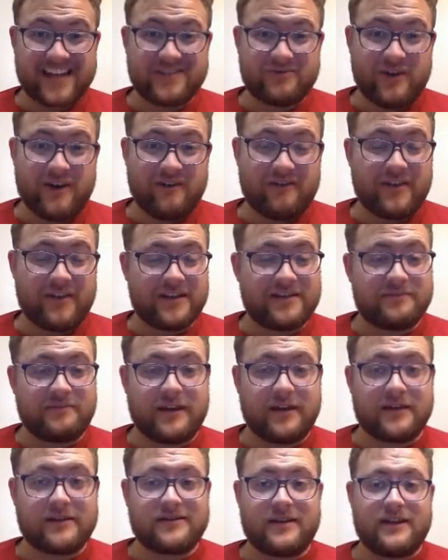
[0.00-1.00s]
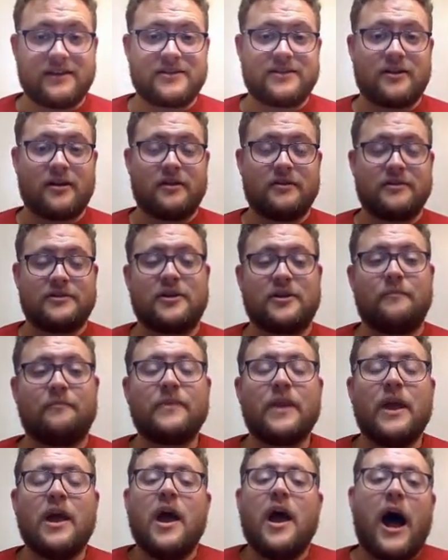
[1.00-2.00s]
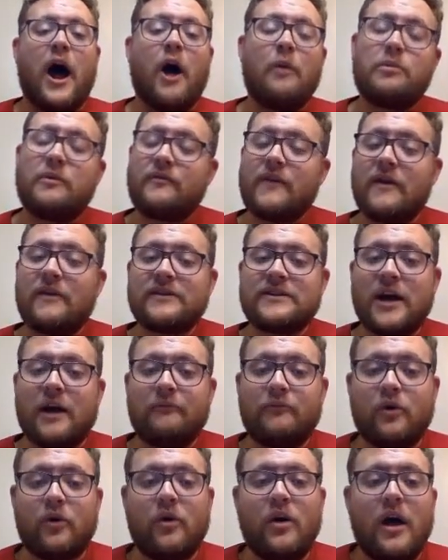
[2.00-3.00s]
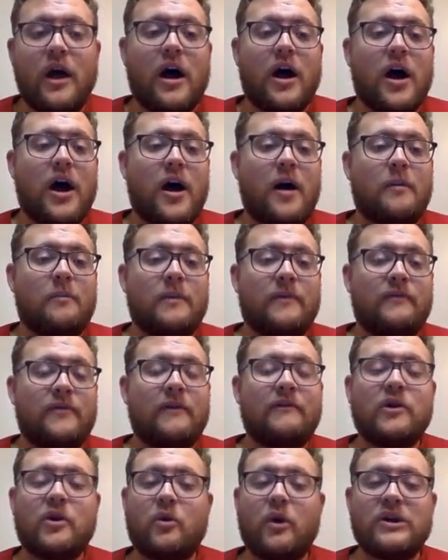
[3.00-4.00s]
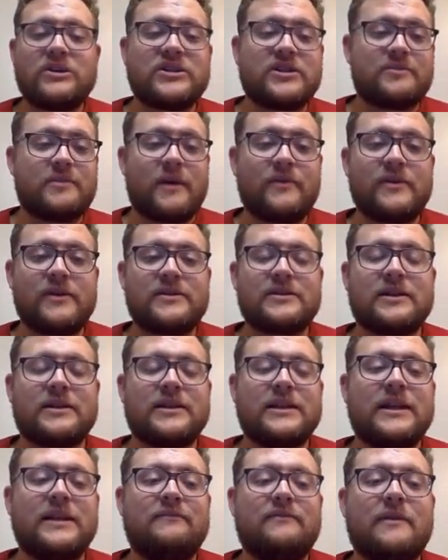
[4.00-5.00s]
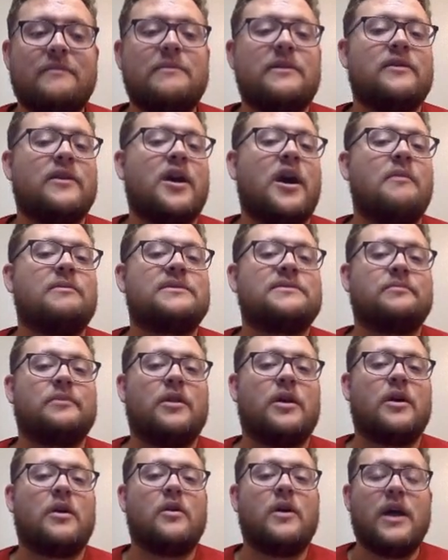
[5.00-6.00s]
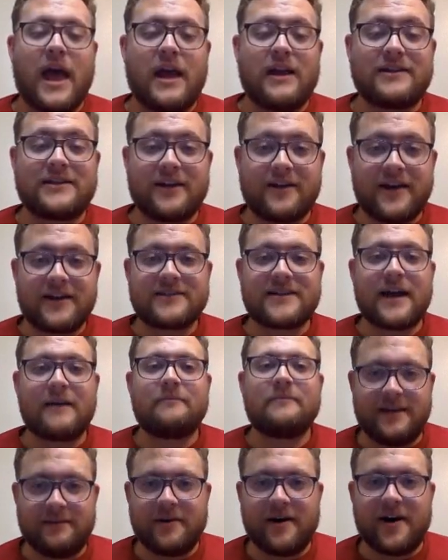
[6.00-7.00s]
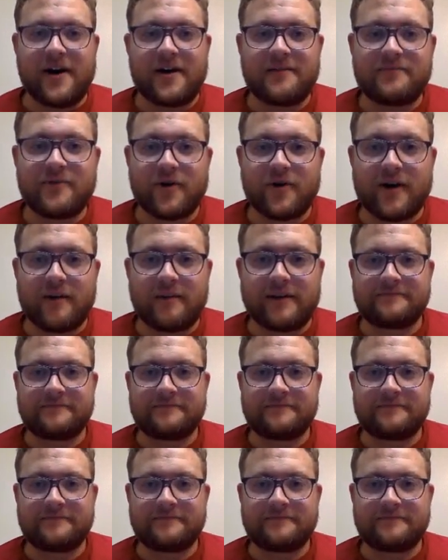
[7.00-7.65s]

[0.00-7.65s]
where everything's being installed. So I hope you found this helpful. Um, if you have any questions about this, leave them in the comments below. And until next time, keep on programming.